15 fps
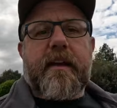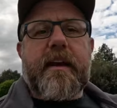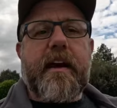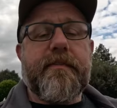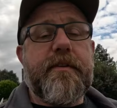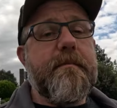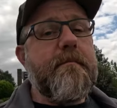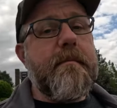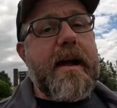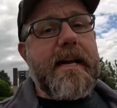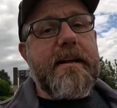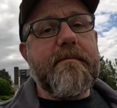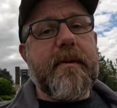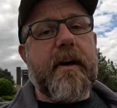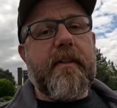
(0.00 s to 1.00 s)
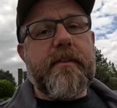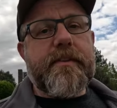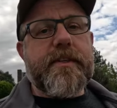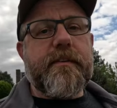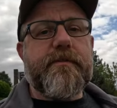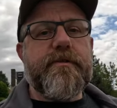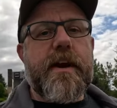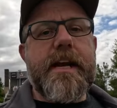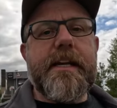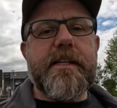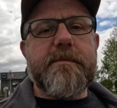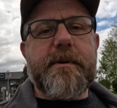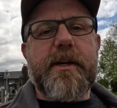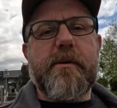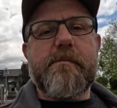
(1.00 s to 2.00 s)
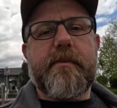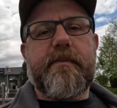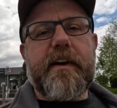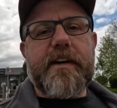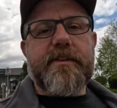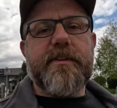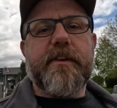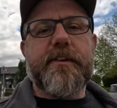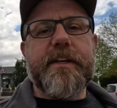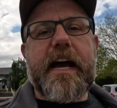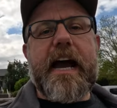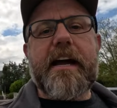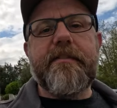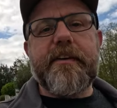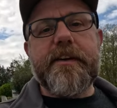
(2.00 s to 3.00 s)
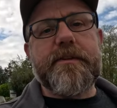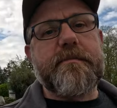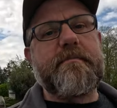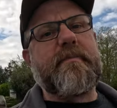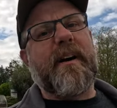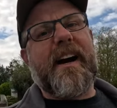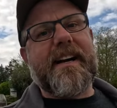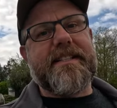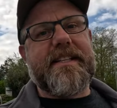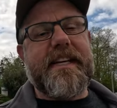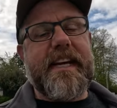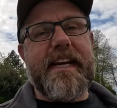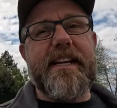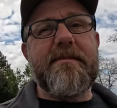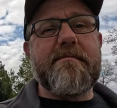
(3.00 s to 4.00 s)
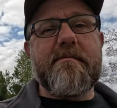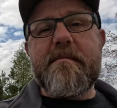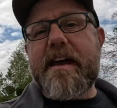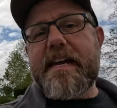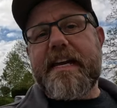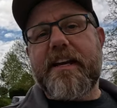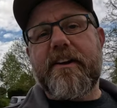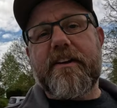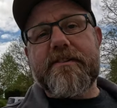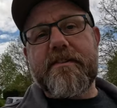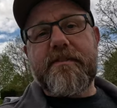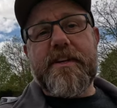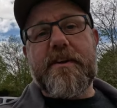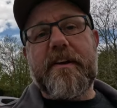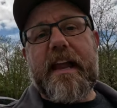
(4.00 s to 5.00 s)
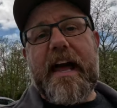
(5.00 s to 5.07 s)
After many months of training to become professional divers, partying, making lots of new